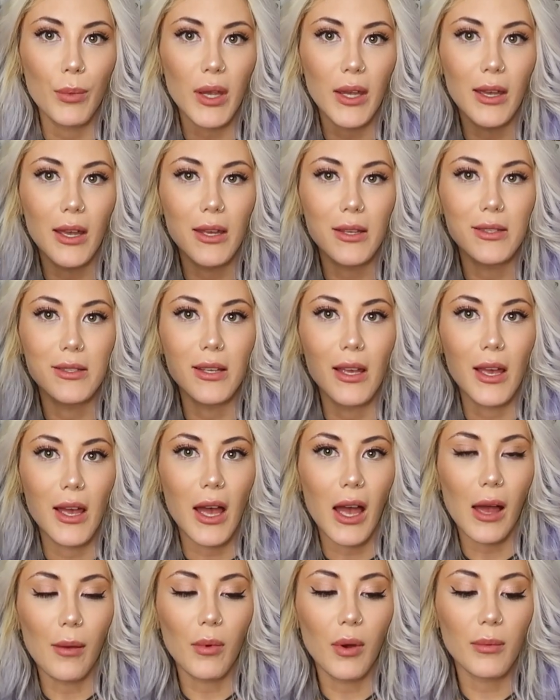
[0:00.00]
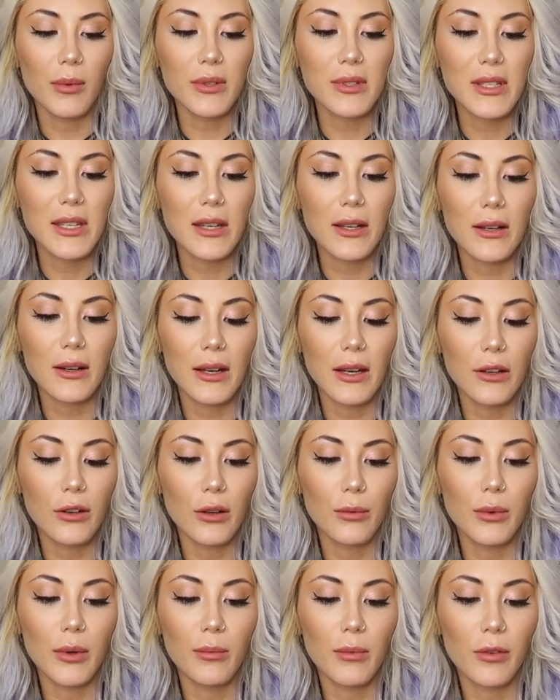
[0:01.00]
because I'm almost hearing
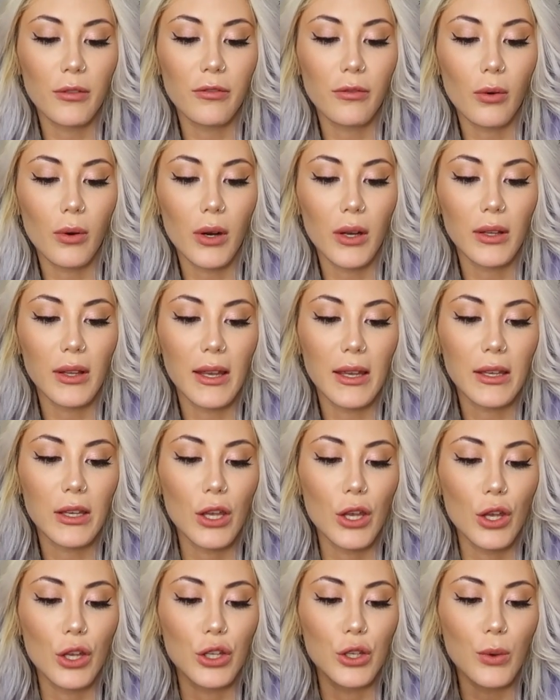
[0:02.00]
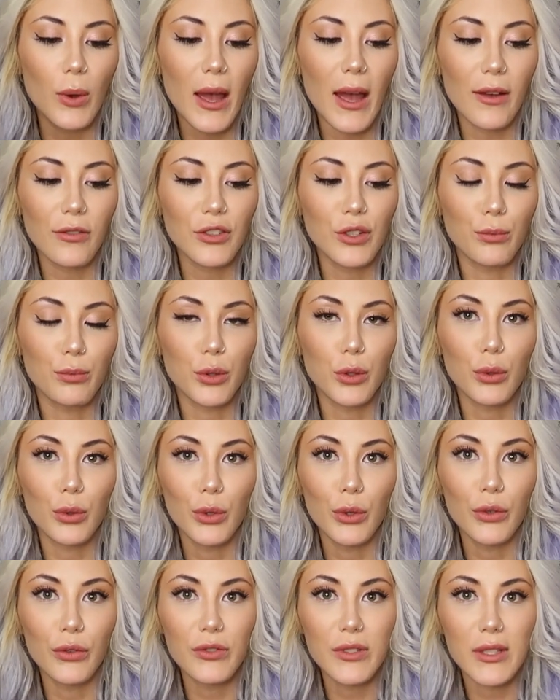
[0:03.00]
group number four like you have to
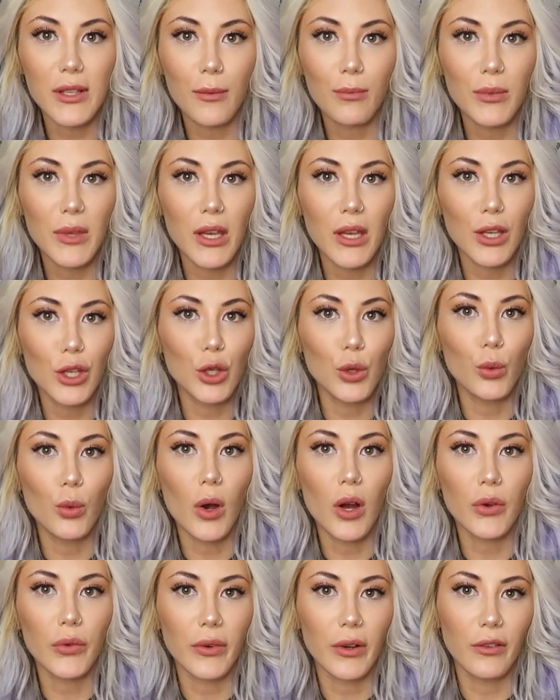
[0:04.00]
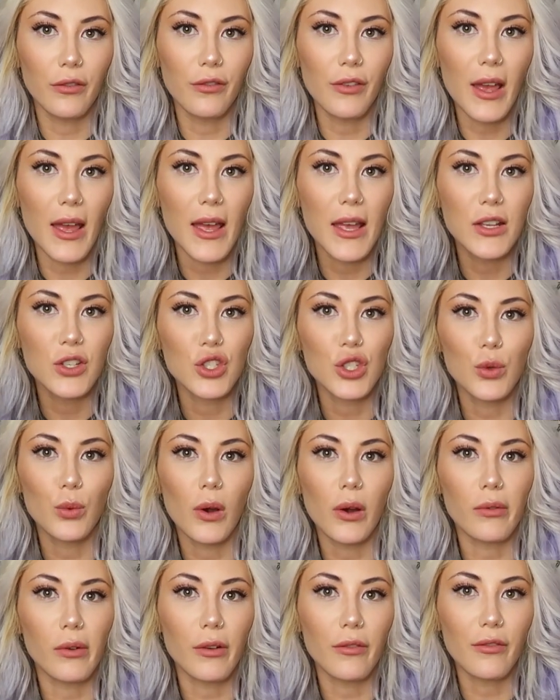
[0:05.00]
prove something. You want revenge. You
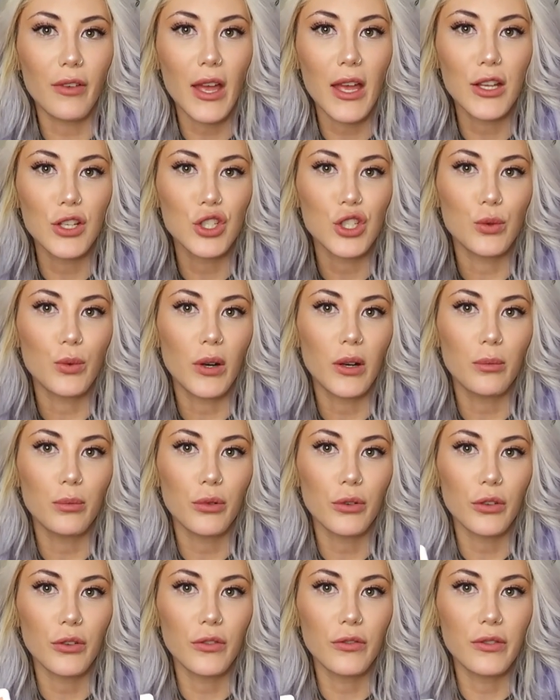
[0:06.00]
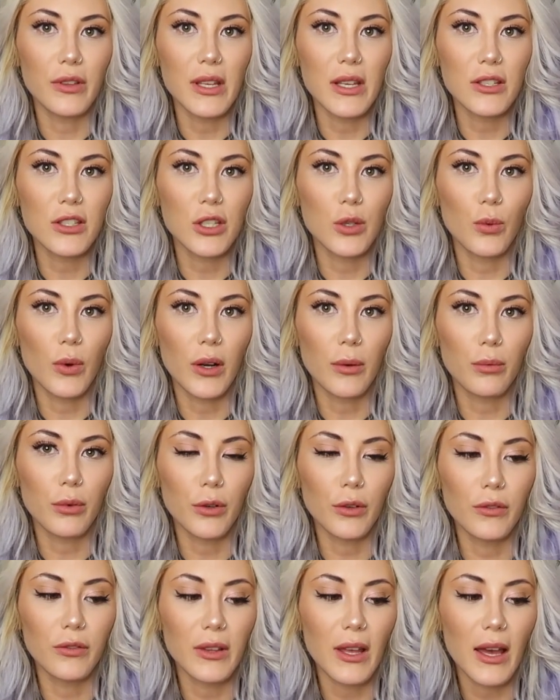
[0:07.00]
want revenge. You want to prove this. You want to
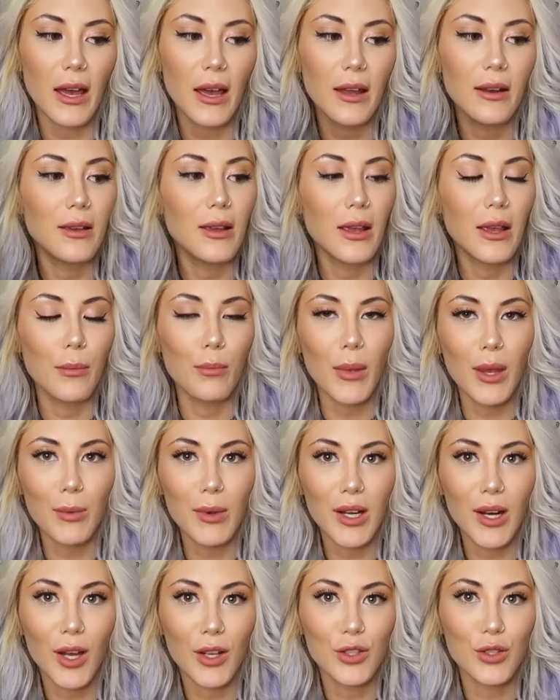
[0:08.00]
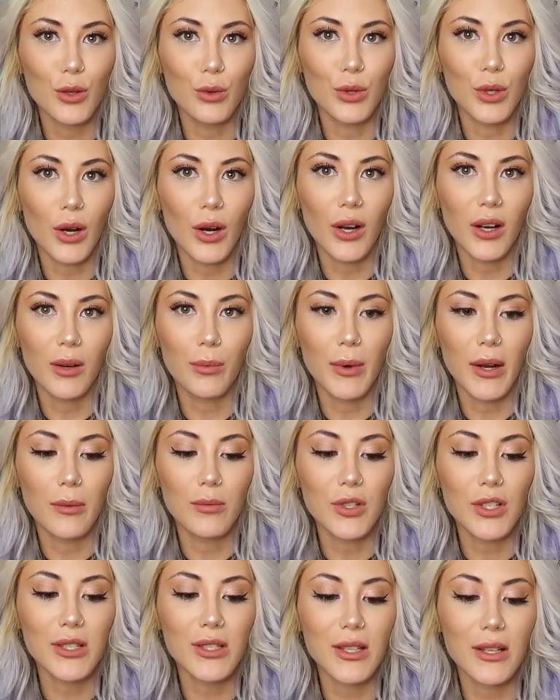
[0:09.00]
prove that. Maybe not so dark, but
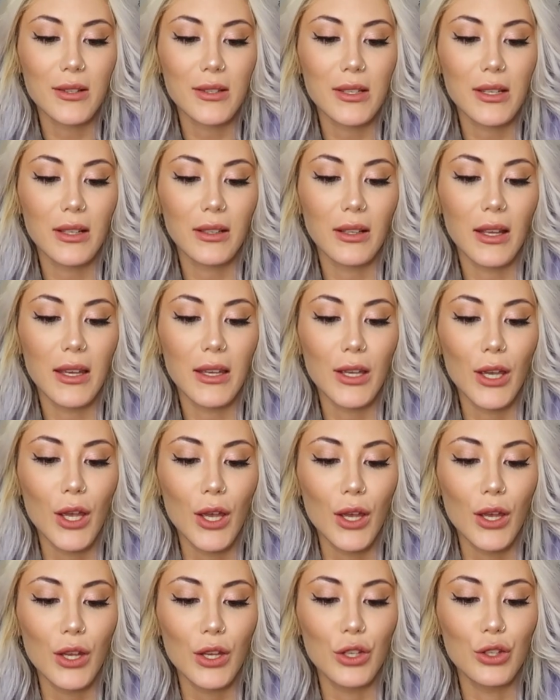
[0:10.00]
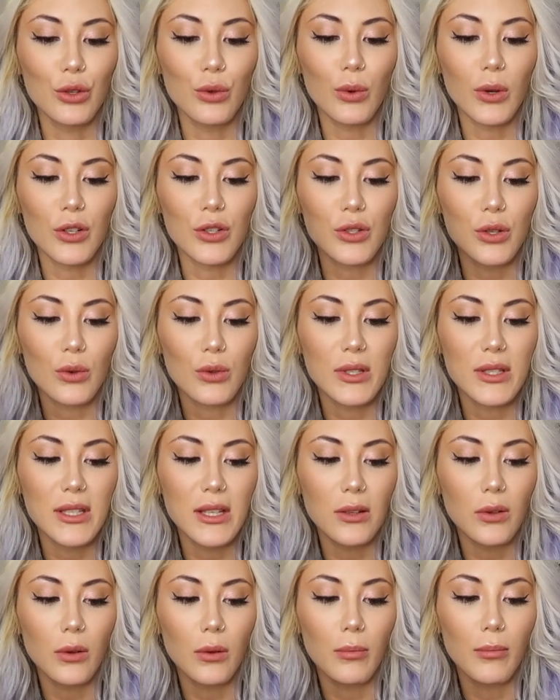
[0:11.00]
I'm just sensing like you are so
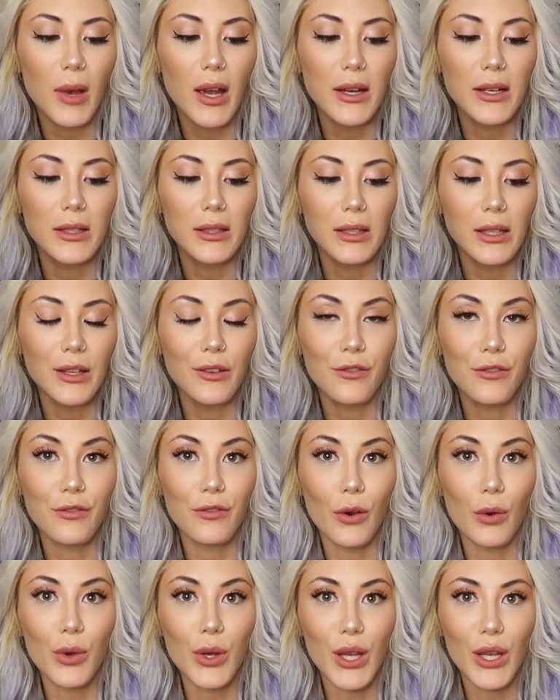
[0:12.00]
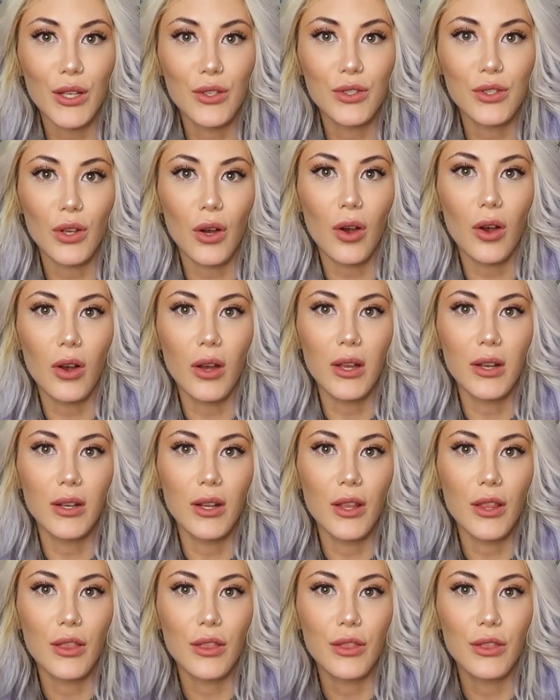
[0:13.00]
single mindedly focused
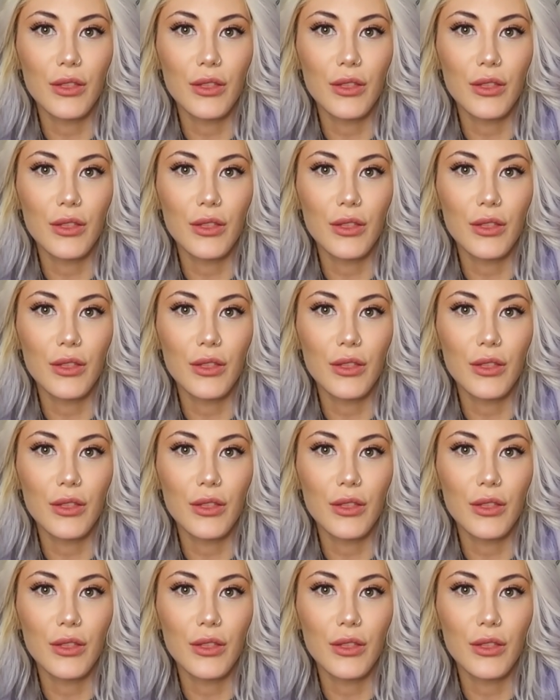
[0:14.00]
on